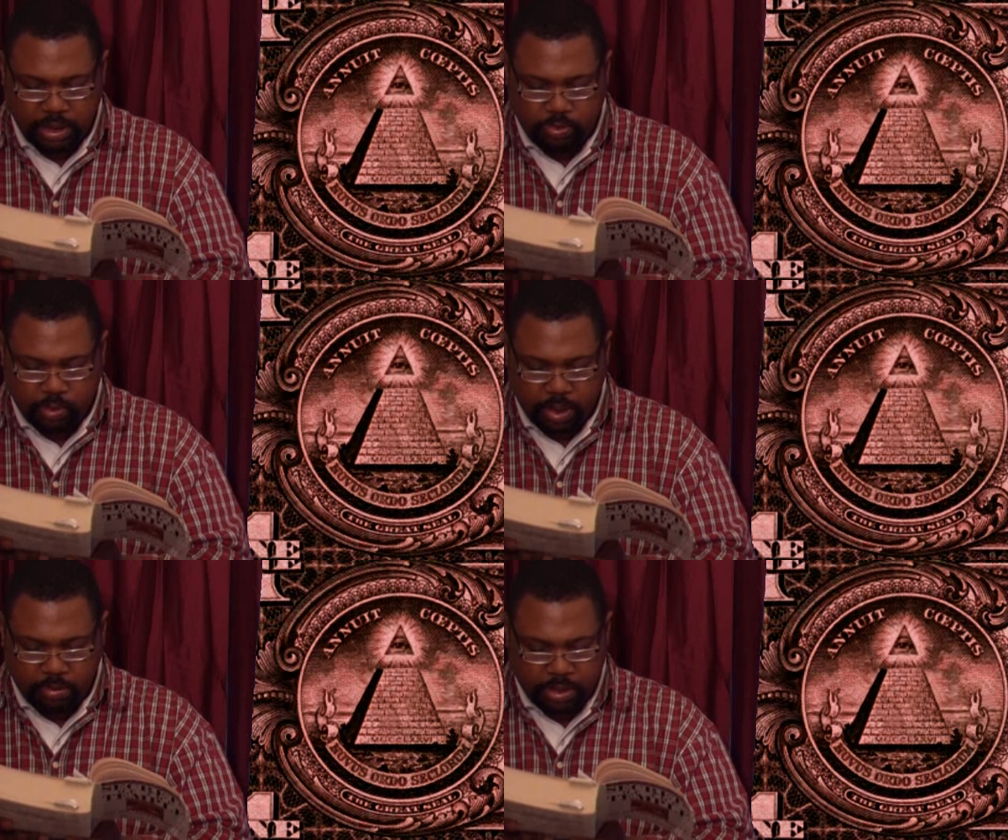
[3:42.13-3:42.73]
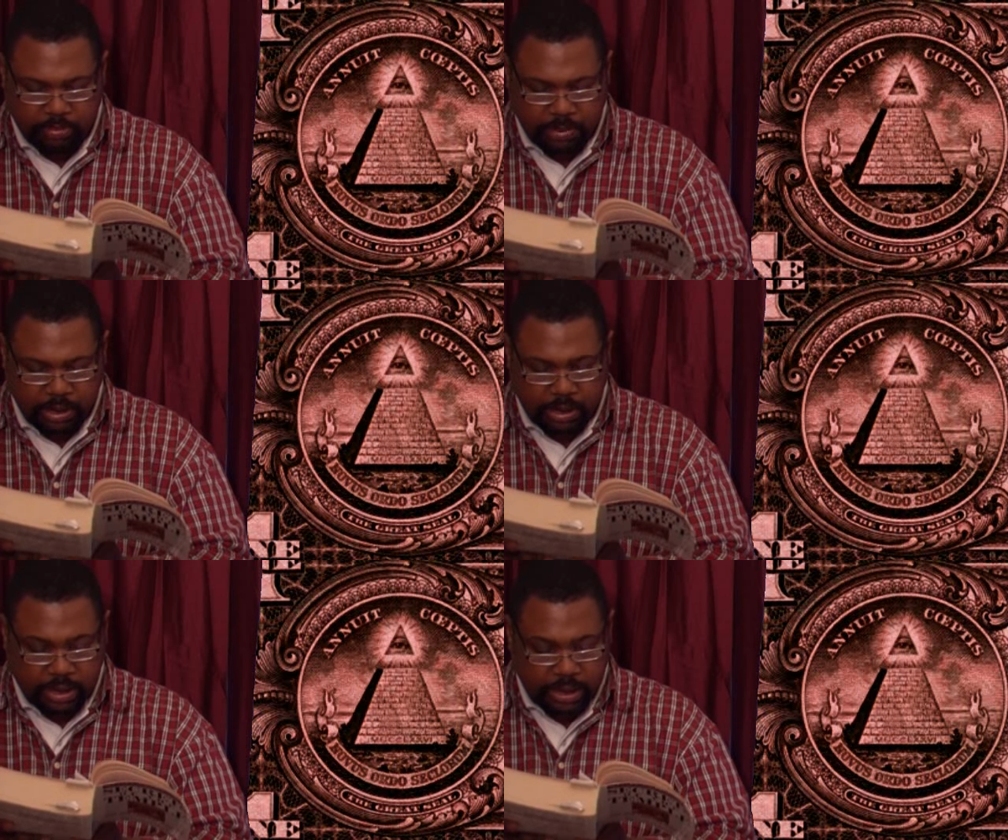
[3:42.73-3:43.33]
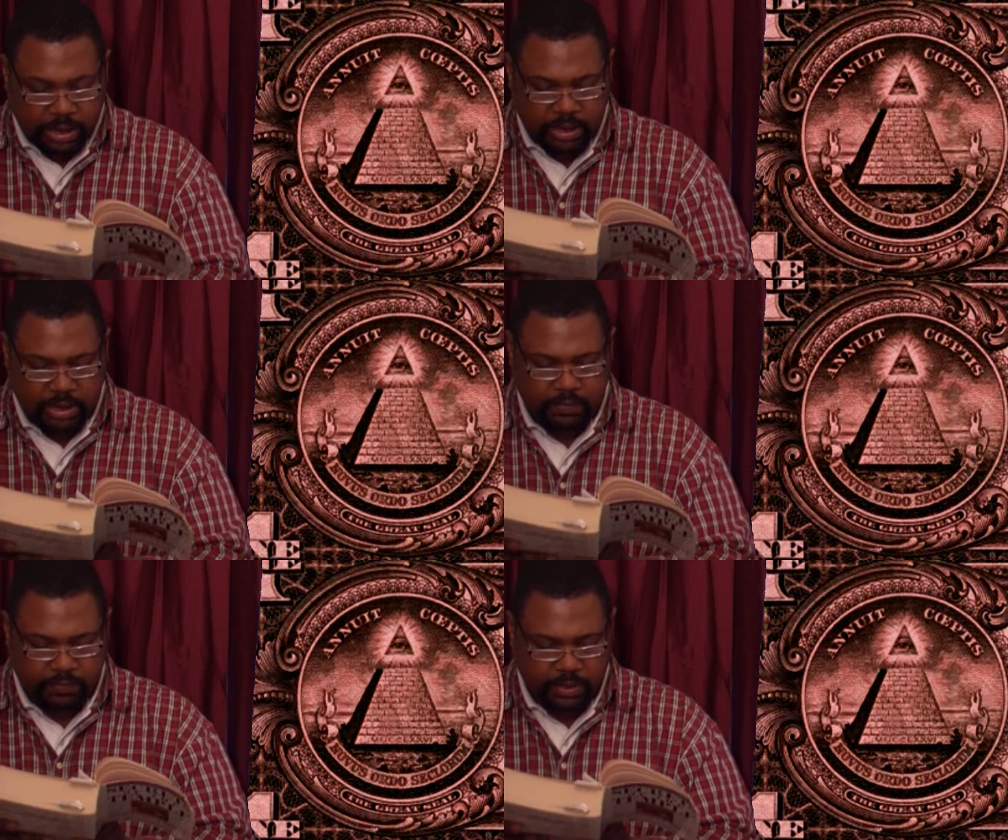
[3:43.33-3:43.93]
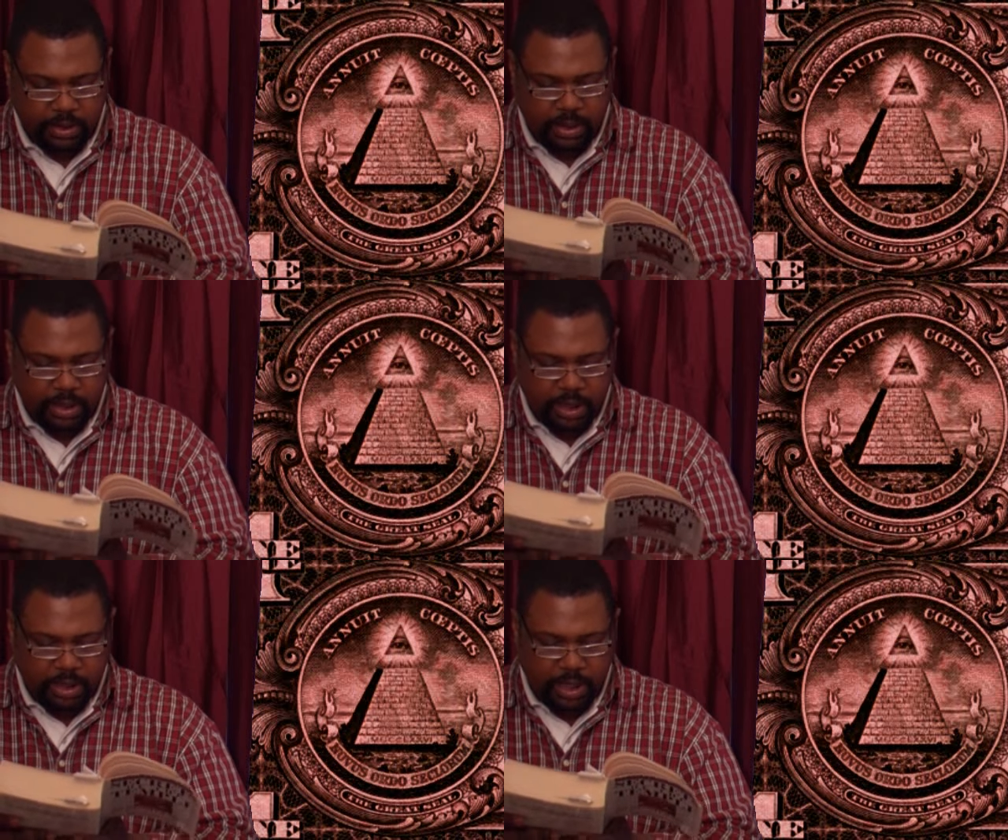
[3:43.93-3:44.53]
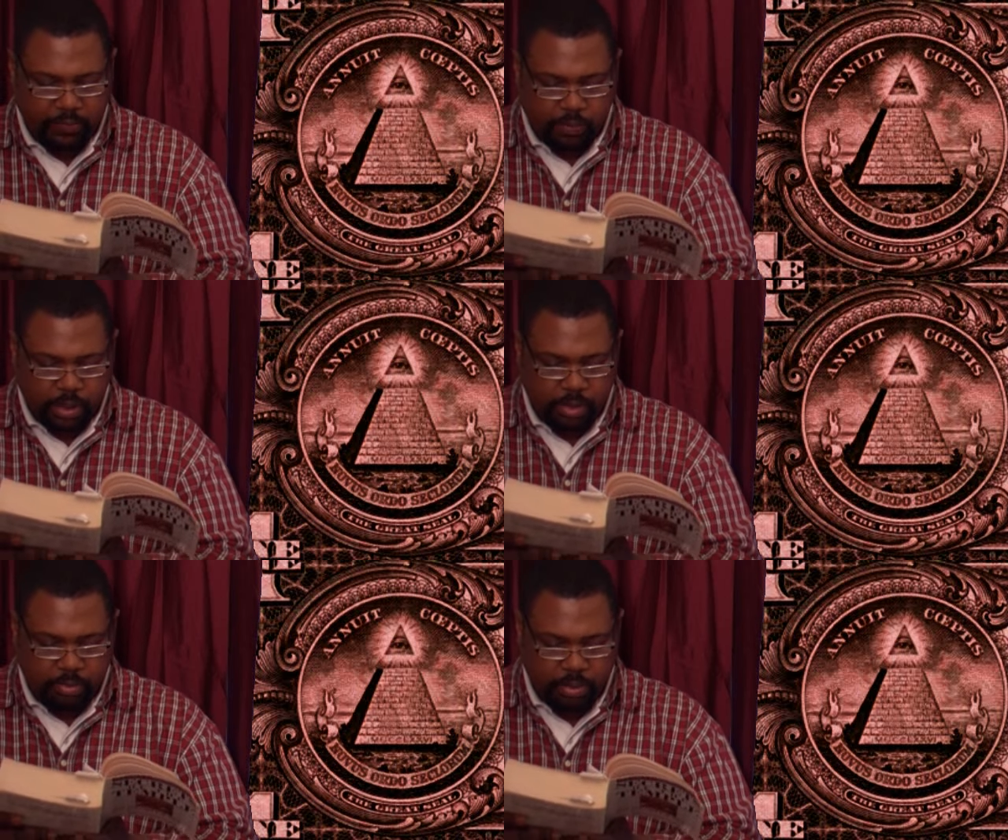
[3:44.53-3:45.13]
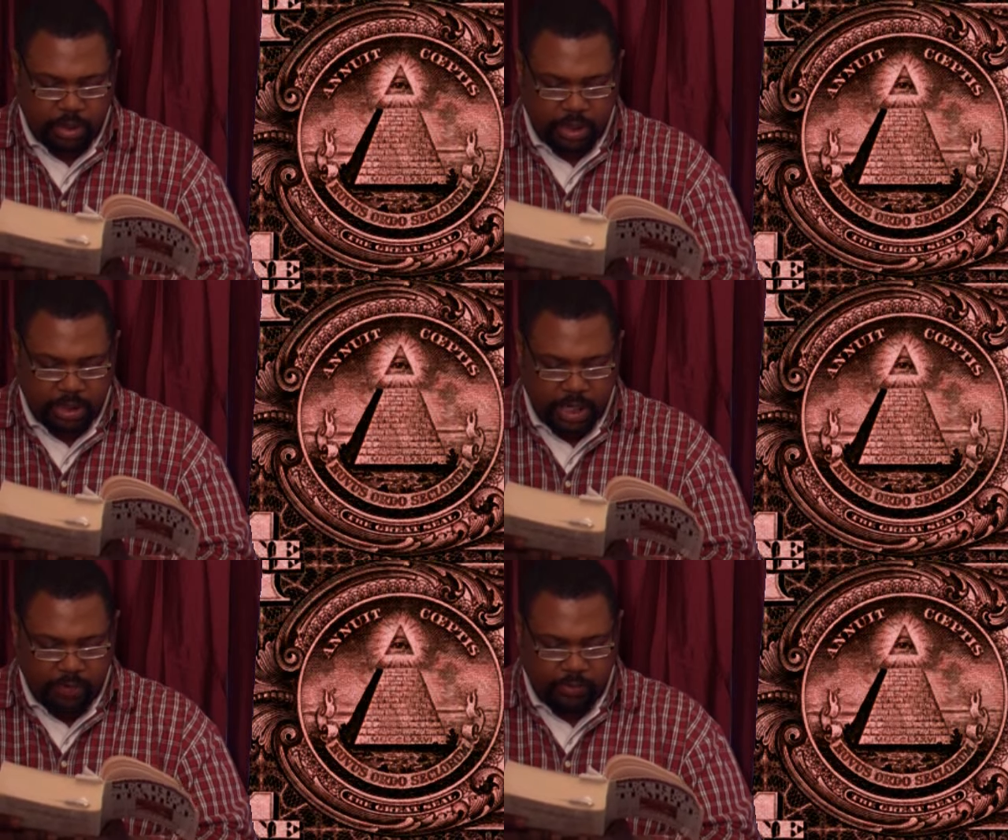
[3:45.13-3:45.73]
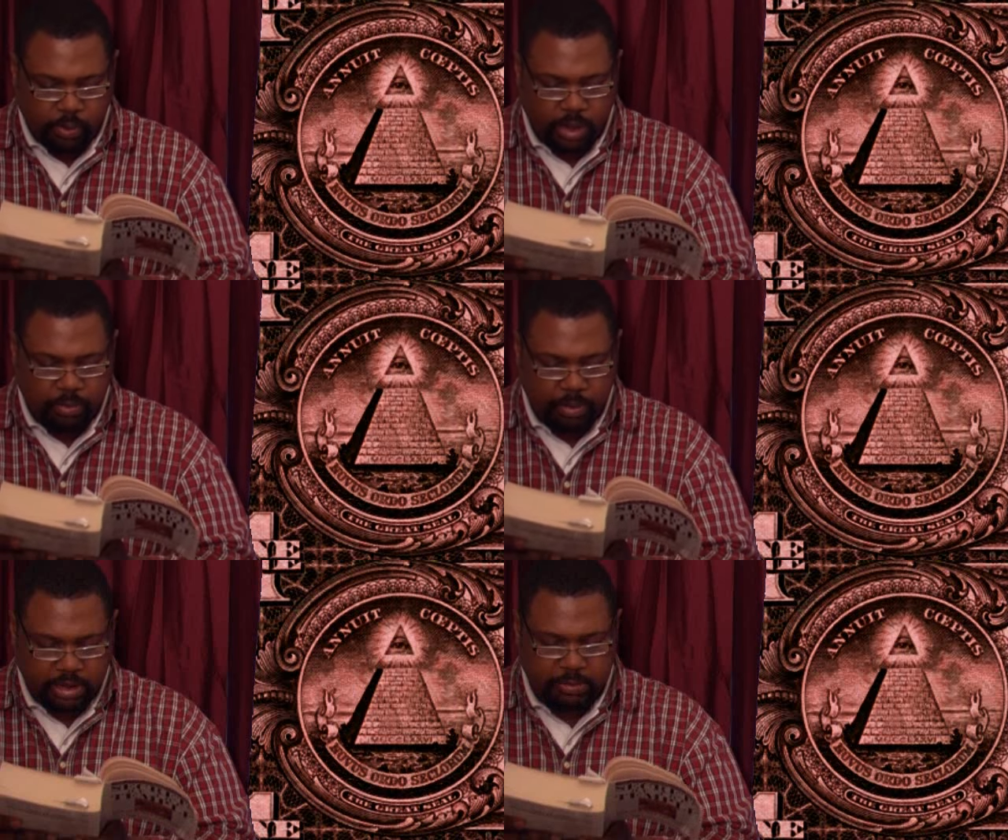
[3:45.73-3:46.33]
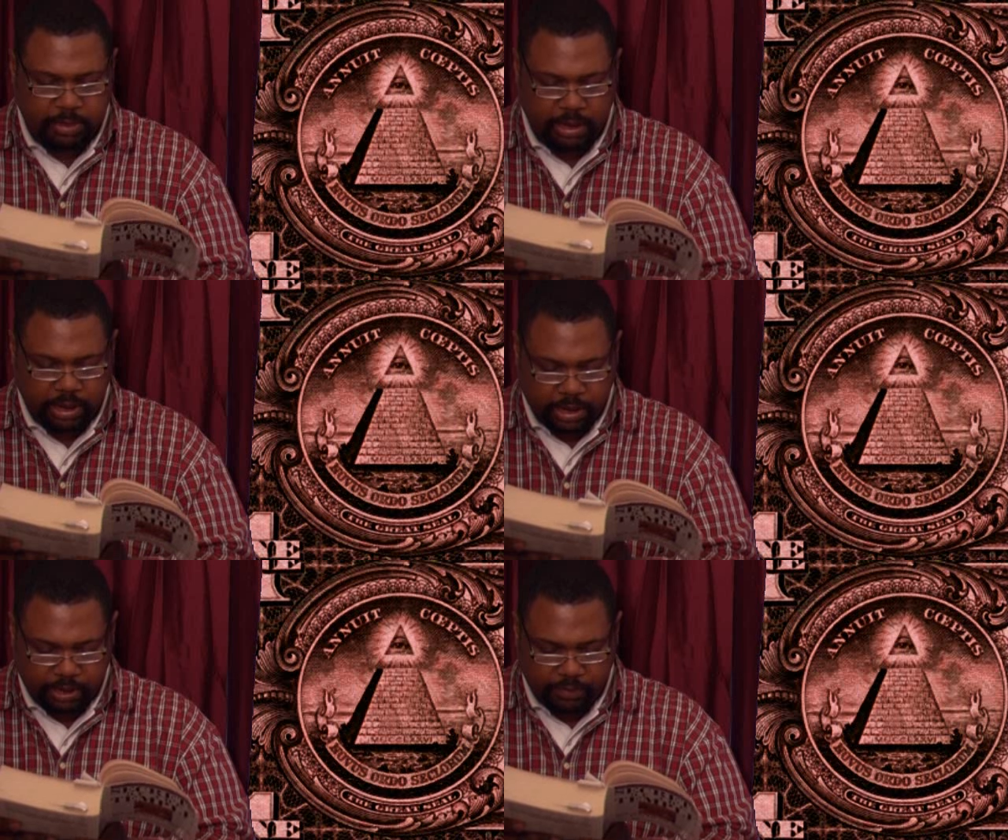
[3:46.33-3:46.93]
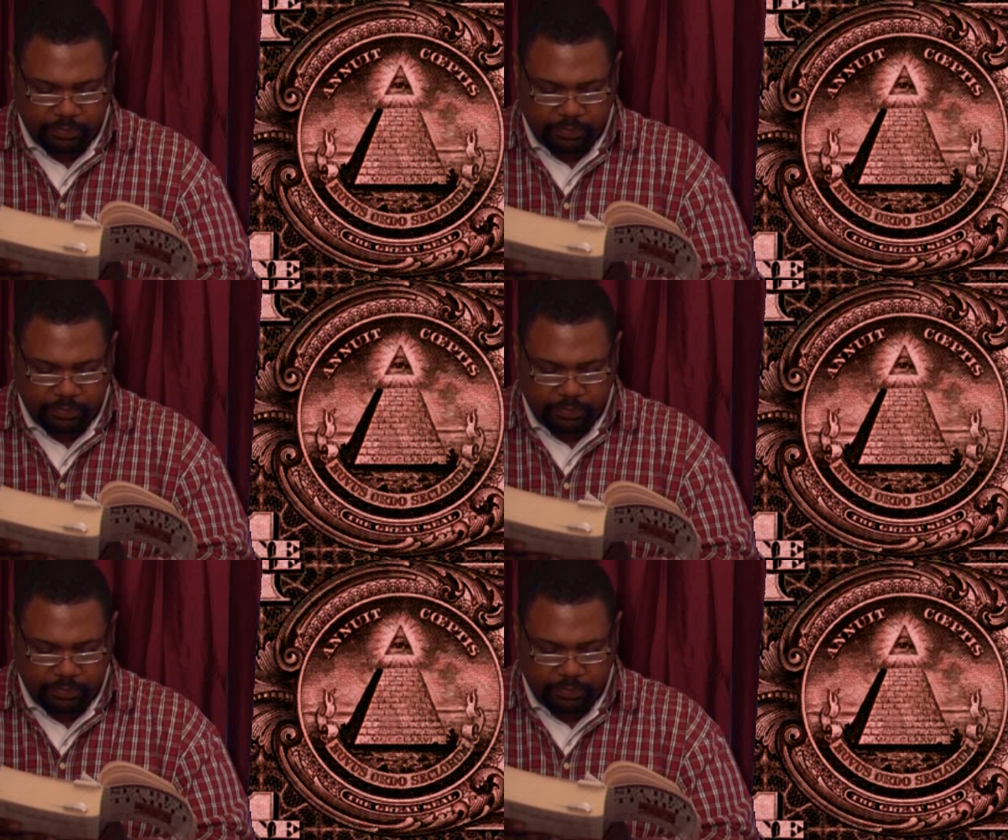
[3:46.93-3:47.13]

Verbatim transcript: each one must believe and everyone and everyone must believe.